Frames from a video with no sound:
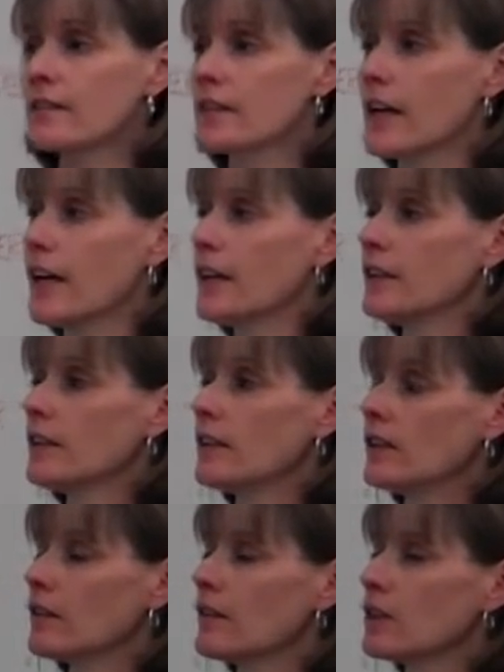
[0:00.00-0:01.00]

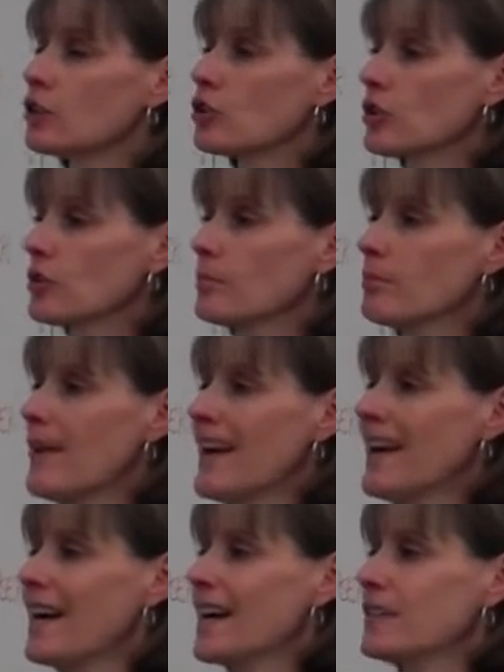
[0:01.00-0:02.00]
said that your
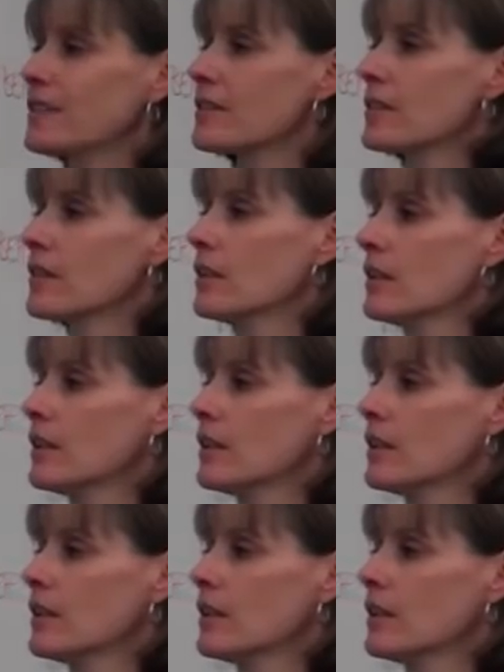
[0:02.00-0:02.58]
mass